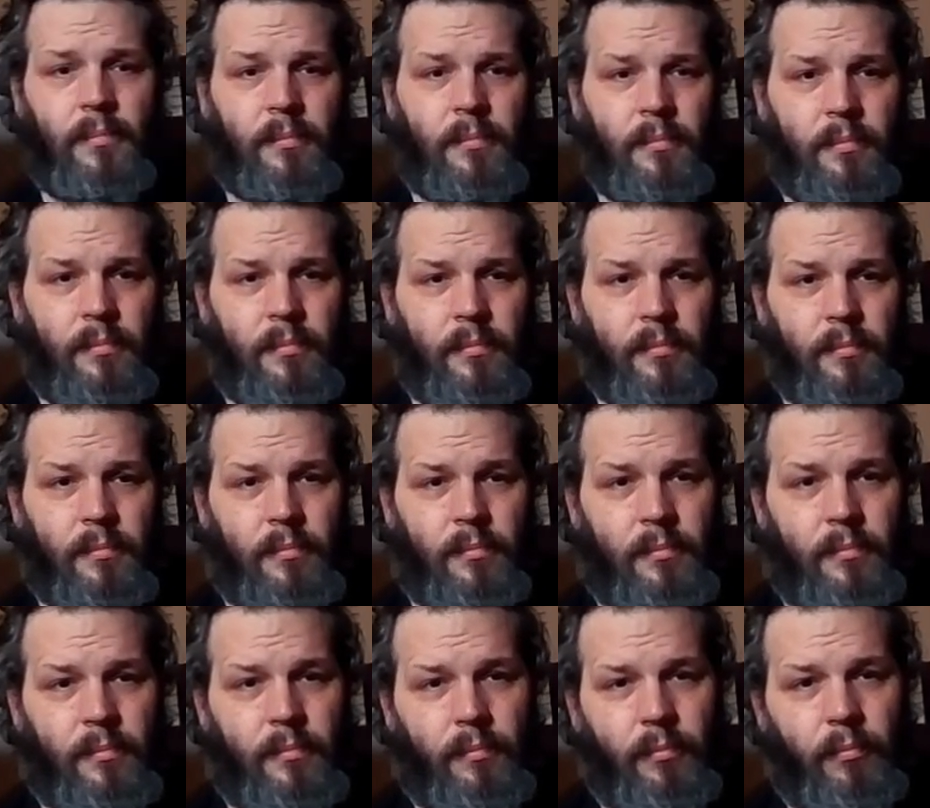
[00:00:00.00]

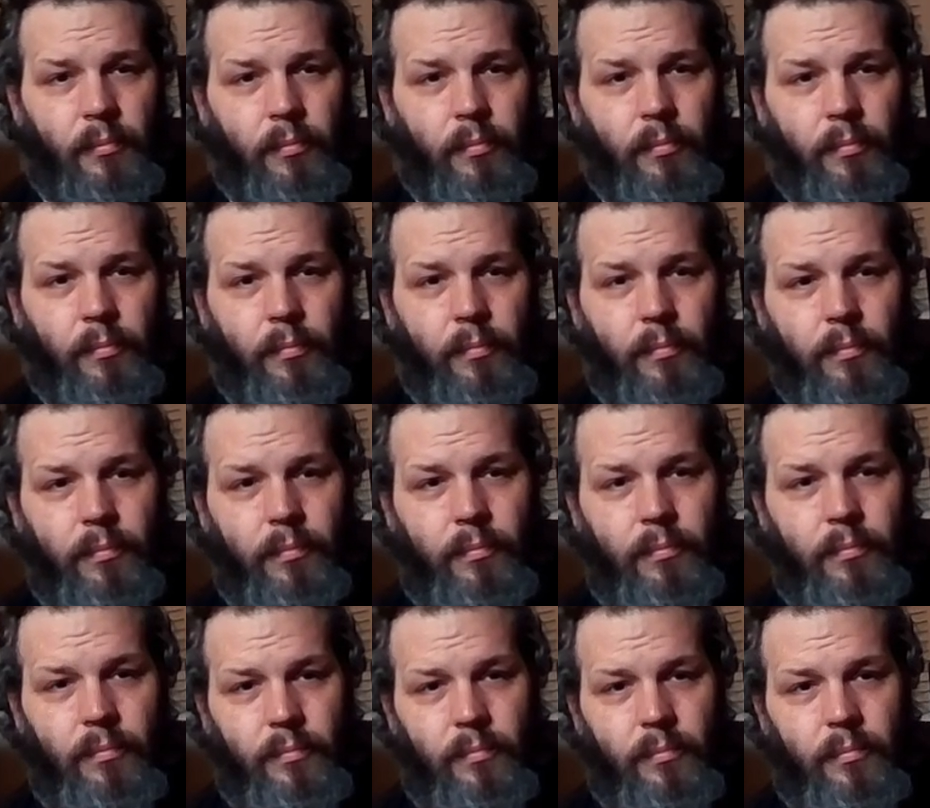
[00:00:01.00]

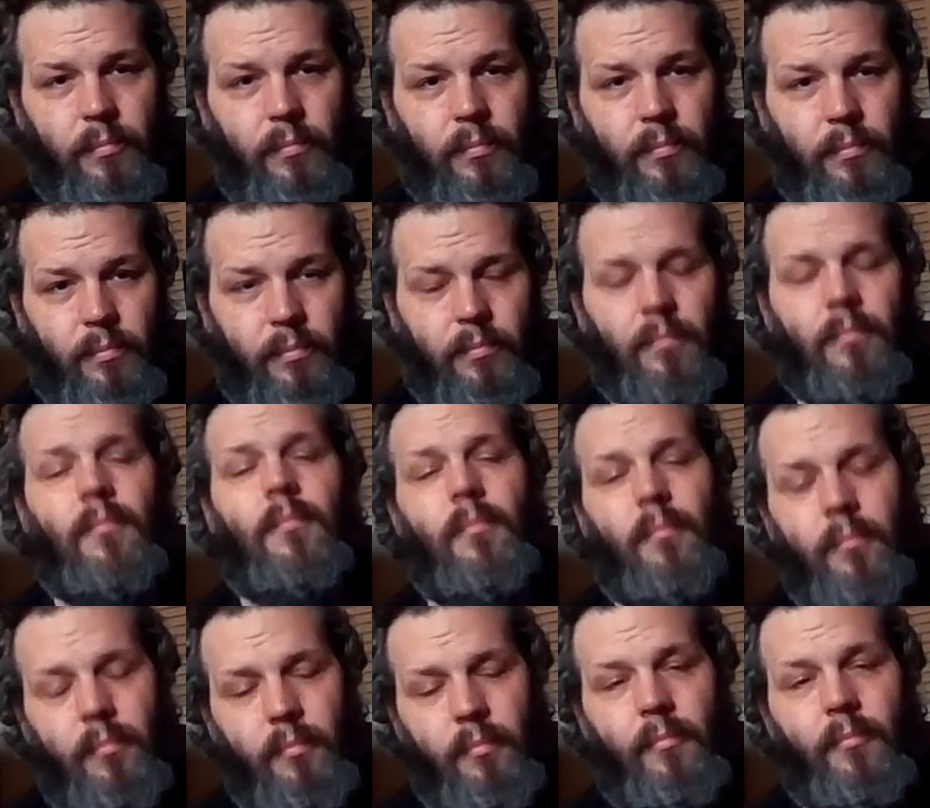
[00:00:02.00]

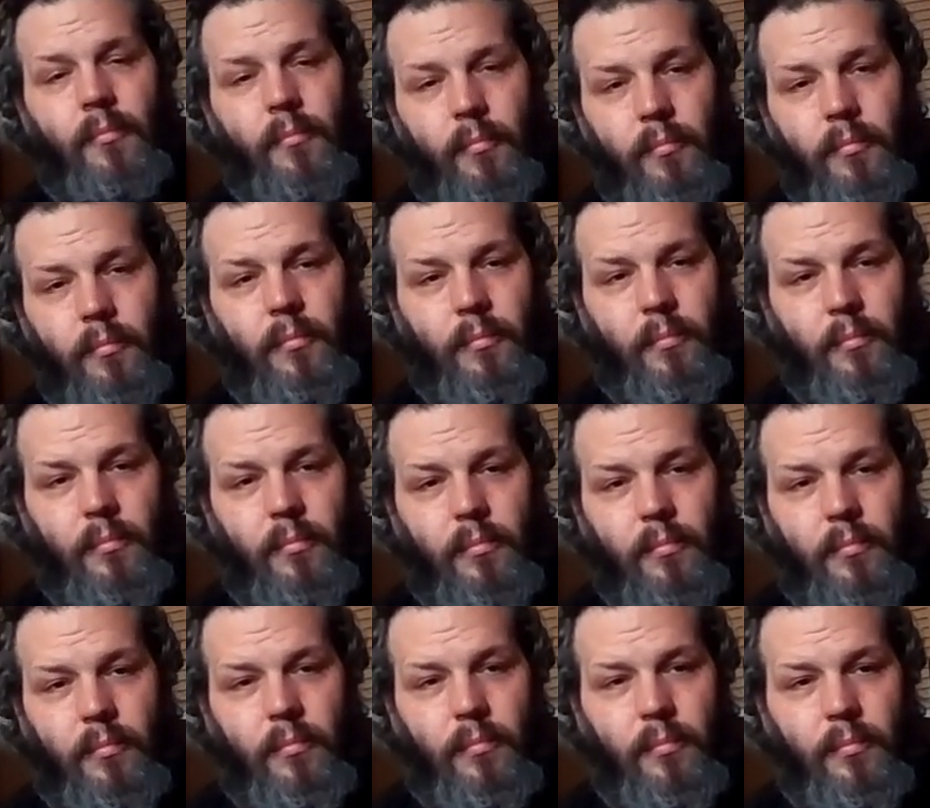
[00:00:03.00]

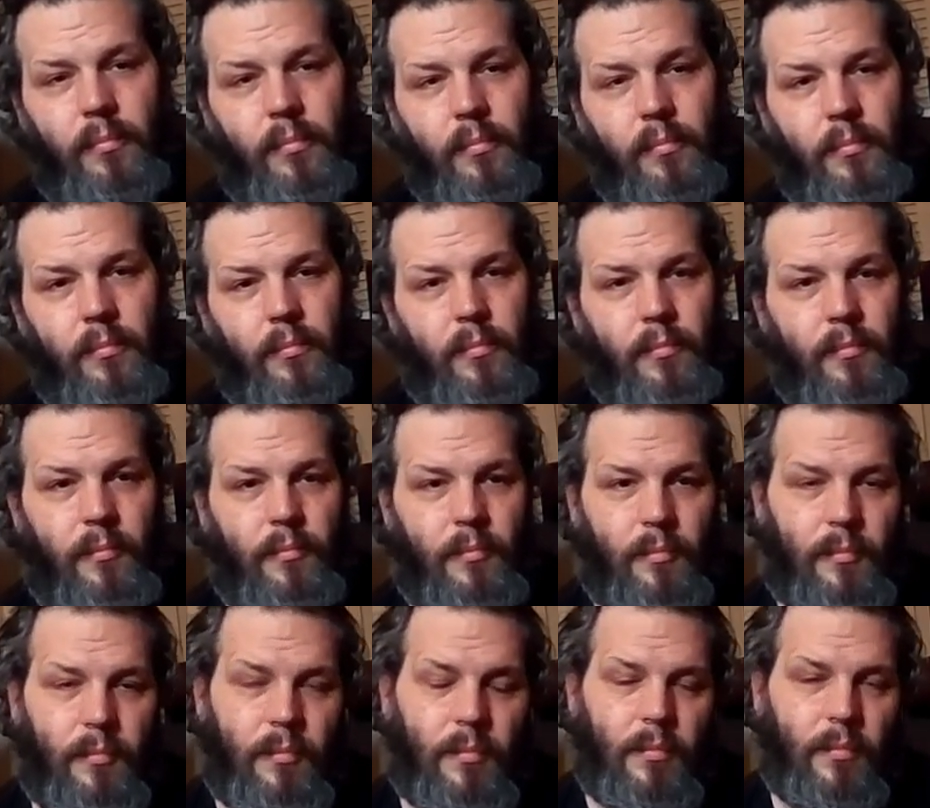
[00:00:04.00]

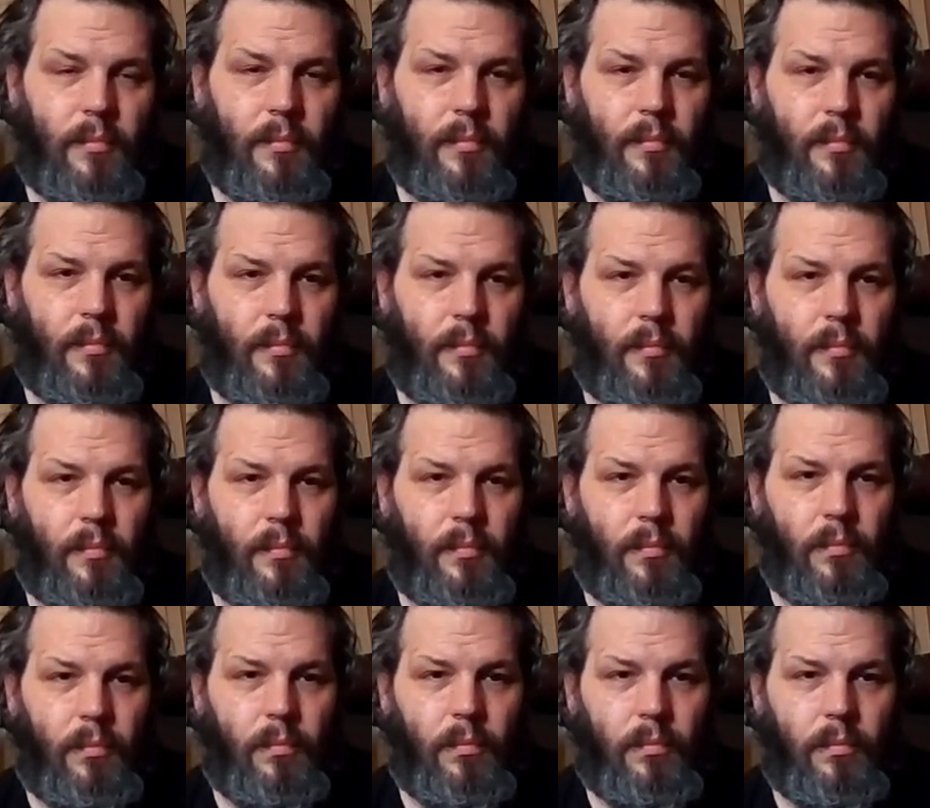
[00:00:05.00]

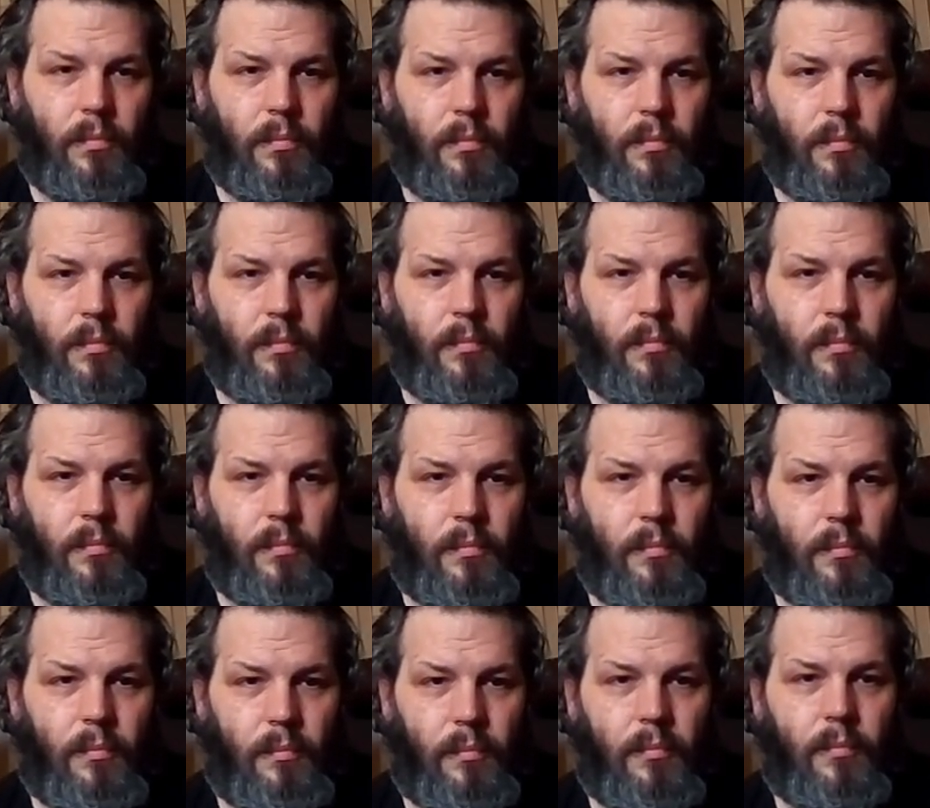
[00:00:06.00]

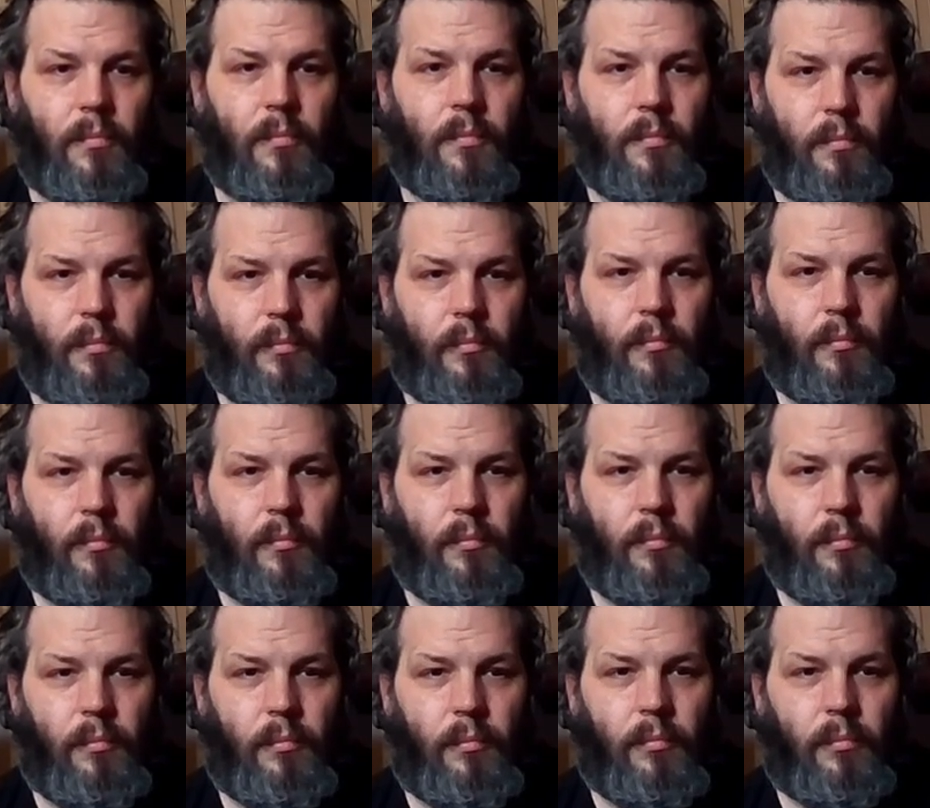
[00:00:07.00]
This person isn't speaking.